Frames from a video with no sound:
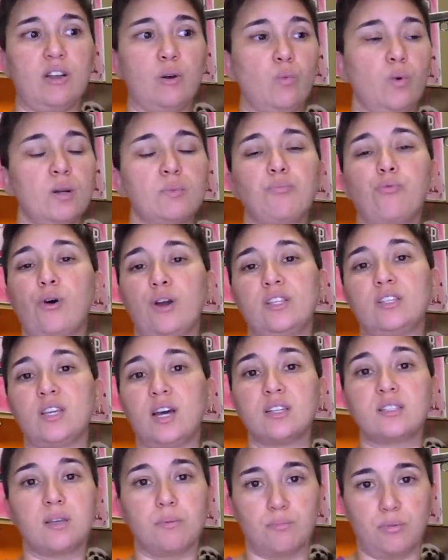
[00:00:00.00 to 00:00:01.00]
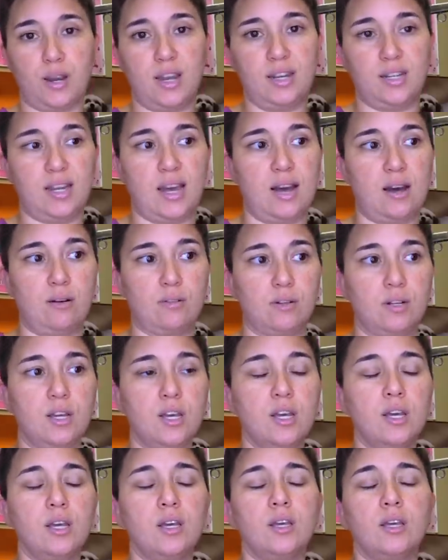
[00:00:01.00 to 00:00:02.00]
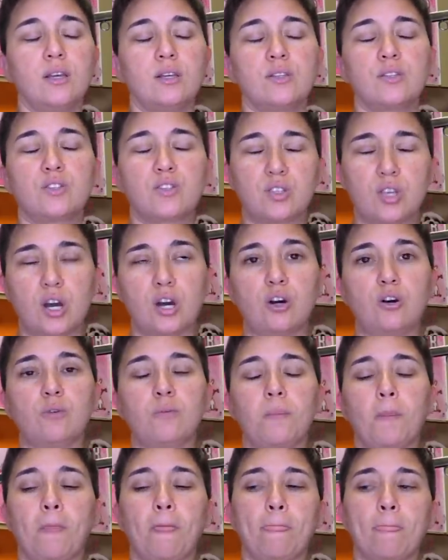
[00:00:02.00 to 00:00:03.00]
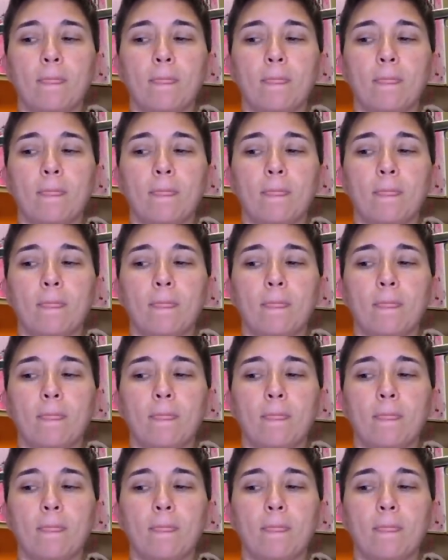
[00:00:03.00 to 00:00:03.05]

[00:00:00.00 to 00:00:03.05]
And what point does it break down? So